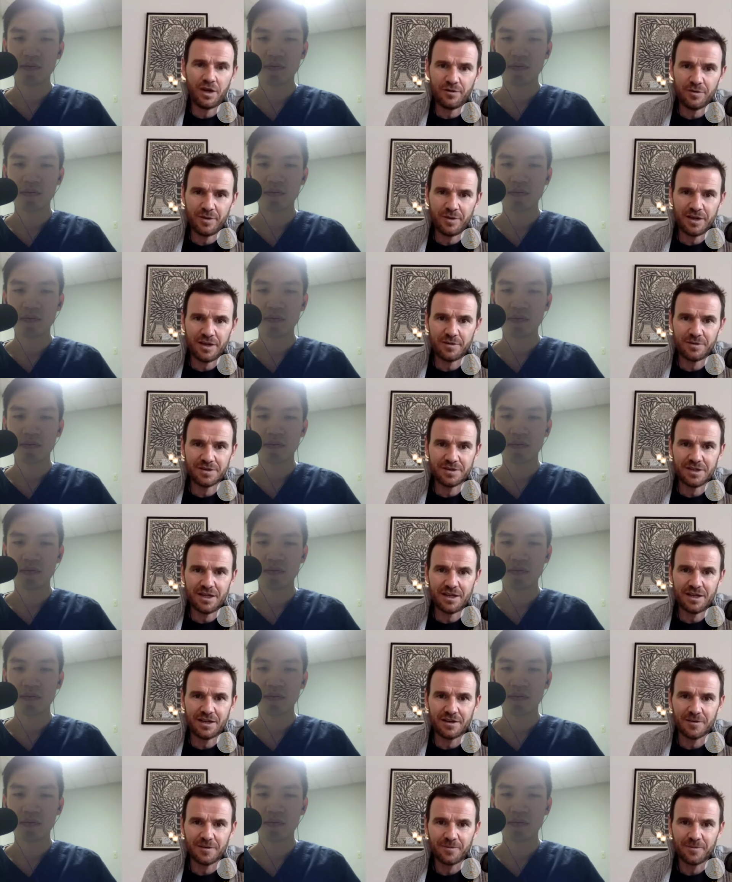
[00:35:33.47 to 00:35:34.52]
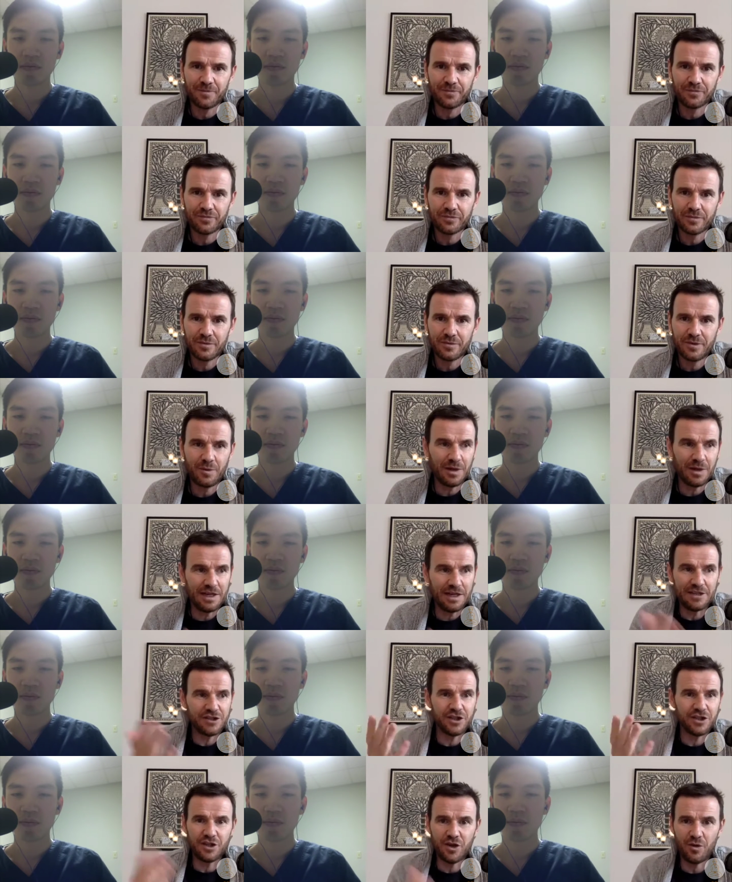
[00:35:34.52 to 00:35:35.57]
Speaker 1: what if you make a mistake? Well, at
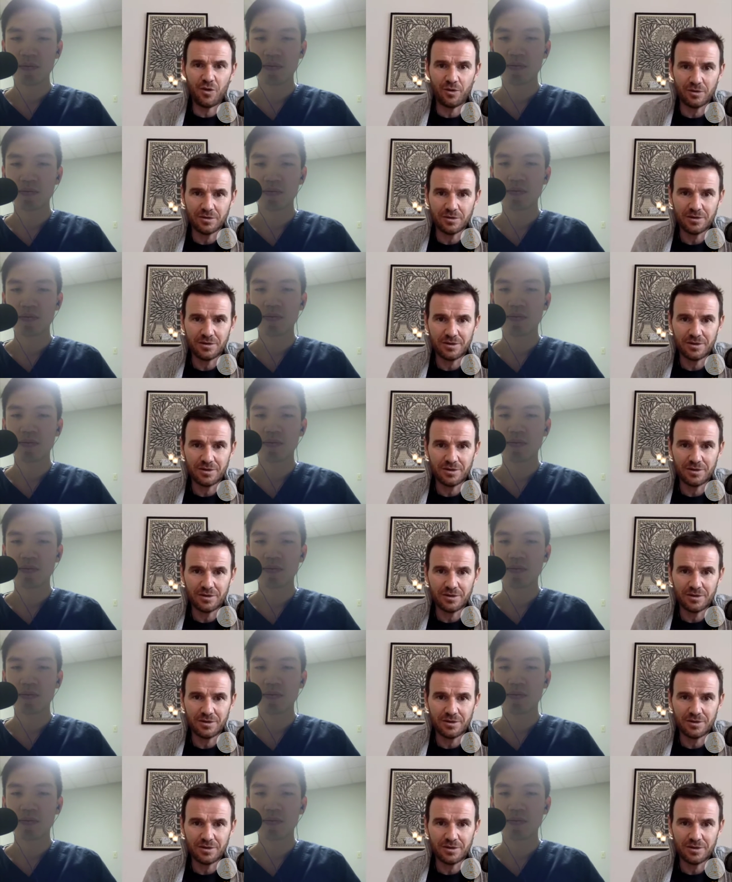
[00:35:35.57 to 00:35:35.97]
least you know.